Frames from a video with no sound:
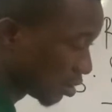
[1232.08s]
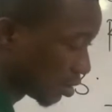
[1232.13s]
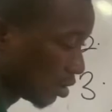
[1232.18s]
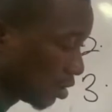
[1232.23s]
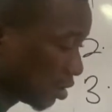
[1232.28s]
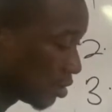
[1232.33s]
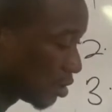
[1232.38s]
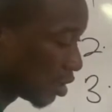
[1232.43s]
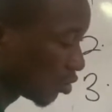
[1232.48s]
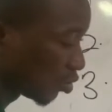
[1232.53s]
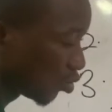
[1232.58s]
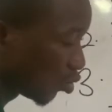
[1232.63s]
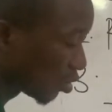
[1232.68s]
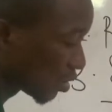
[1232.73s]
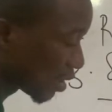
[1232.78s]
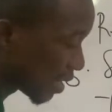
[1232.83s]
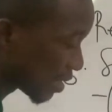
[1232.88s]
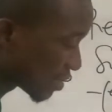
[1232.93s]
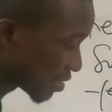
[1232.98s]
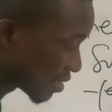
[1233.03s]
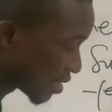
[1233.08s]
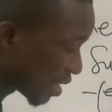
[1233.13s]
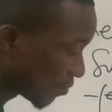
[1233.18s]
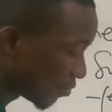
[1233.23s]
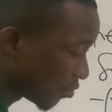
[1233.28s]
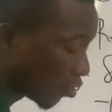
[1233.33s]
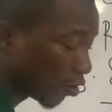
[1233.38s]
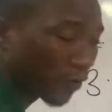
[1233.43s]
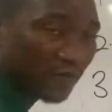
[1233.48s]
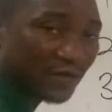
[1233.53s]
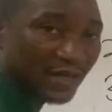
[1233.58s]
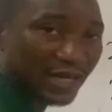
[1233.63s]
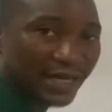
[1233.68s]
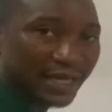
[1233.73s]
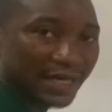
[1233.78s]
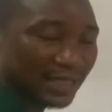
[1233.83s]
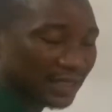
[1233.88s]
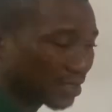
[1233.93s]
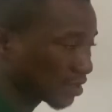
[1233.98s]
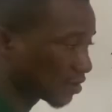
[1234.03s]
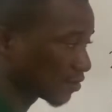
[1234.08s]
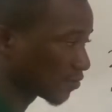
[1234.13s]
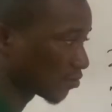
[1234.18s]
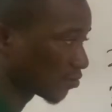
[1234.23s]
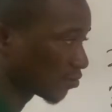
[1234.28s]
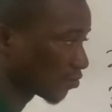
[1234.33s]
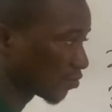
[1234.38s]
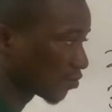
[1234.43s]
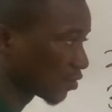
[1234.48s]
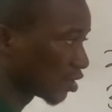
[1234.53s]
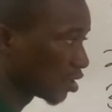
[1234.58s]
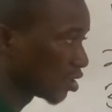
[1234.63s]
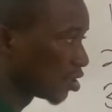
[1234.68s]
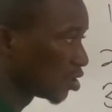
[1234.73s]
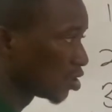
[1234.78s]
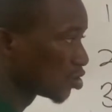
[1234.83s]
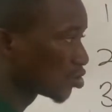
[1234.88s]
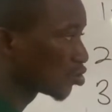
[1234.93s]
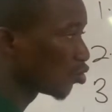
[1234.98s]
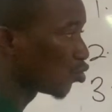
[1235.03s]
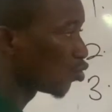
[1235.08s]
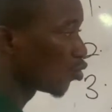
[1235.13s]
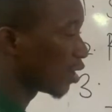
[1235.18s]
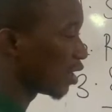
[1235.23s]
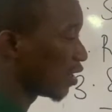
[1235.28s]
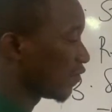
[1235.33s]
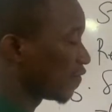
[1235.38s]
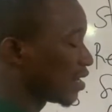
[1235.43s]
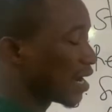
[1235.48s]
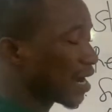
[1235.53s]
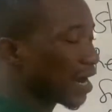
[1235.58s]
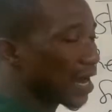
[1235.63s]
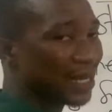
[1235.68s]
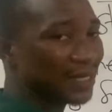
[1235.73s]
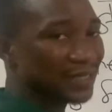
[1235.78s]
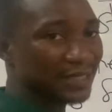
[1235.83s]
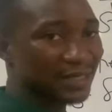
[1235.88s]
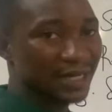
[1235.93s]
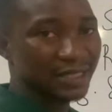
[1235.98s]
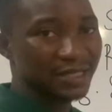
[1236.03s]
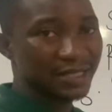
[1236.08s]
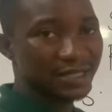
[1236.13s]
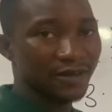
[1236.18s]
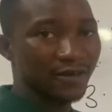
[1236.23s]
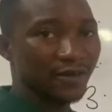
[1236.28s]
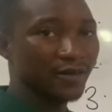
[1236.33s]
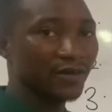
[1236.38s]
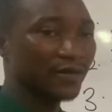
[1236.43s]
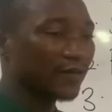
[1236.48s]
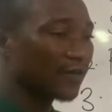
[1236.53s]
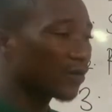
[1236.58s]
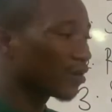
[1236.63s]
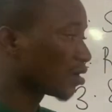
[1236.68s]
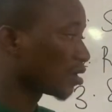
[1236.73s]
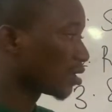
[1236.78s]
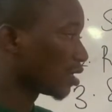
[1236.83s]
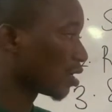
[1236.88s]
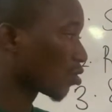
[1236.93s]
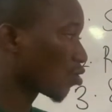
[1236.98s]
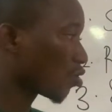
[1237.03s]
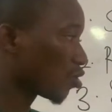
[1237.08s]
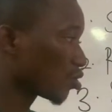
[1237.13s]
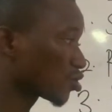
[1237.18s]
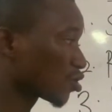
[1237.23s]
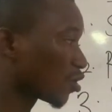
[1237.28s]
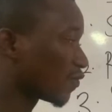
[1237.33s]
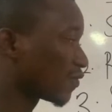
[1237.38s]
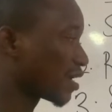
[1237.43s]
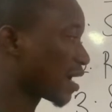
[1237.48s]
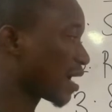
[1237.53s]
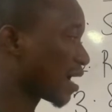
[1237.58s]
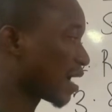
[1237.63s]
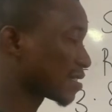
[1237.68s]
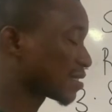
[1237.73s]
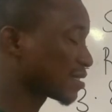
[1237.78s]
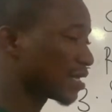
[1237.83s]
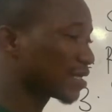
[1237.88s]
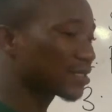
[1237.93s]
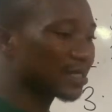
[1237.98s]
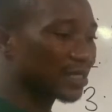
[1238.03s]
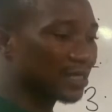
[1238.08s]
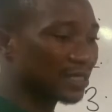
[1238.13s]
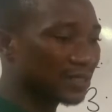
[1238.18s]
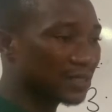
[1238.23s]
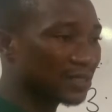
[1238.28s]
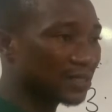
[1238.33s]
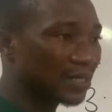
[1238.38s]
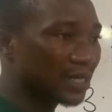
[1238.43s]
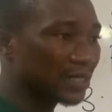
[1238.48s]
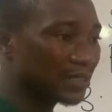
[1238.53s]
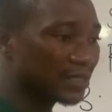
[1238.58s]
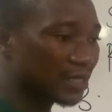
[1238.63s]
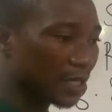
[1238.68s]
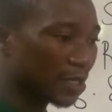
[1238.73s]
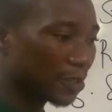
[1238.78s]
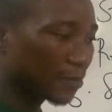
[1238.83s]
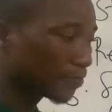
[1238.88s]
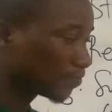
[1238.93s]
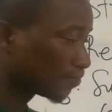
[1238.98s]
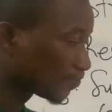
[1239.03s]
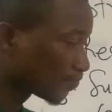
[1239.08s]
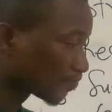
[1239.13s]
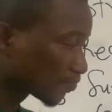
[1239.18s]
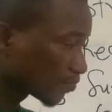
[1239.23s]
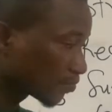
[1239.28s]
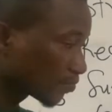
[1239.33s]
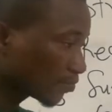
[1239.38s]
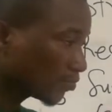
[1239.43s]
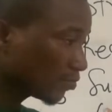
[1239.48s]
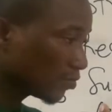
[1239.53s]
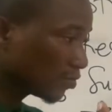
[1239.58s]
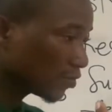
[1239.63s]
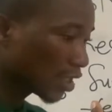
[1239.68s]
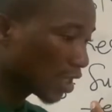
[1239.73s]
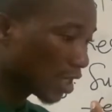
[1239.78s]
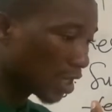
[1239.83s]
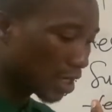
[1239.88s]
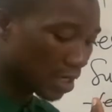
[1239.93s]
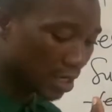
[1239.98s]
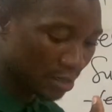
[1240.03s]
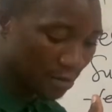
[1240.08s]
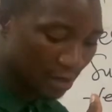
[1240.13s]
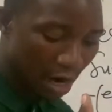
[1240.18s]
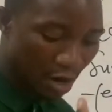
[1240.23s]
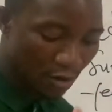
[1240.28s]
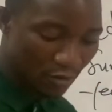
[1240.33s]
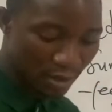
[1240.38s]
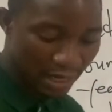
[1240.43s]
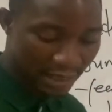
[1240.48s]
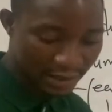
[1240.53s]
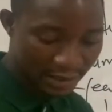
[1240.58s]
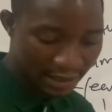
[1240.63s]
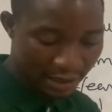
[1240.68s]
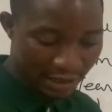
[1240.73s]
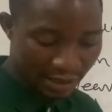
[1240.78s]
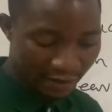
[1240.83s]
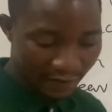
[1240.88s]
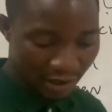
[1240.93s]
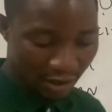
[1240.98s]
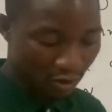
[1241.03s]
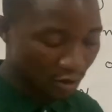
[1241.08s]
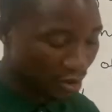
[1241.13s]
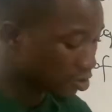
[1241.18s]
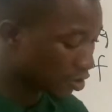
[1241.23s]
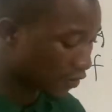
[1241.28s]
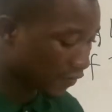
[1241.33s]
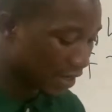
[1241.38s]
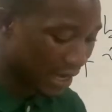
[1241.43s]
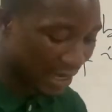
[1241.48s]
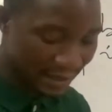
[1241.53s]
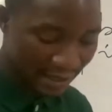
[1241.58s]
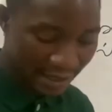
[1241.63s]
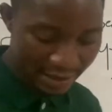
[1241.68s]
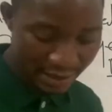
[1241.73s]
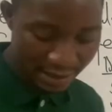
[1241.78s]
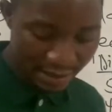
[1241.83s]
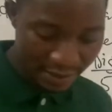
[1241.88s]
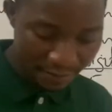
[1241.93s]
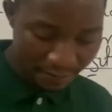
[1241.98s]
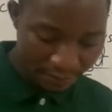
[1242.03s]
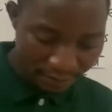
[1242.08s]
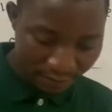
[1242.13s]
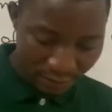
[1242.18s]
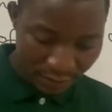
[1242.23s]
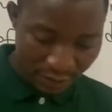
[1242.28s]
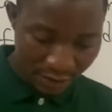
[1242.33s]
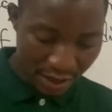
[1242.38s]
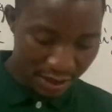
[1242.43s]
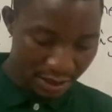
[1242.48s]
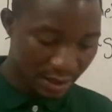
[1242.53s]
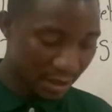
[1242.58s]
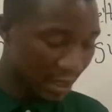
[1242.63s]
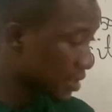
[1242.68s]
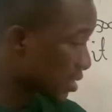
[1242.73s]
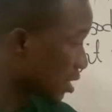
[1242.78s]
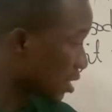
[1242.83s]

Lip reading: This is the total sum of digits. So if the cost of the asset is, let's say, how will I say, the cost of the assets is, let's say,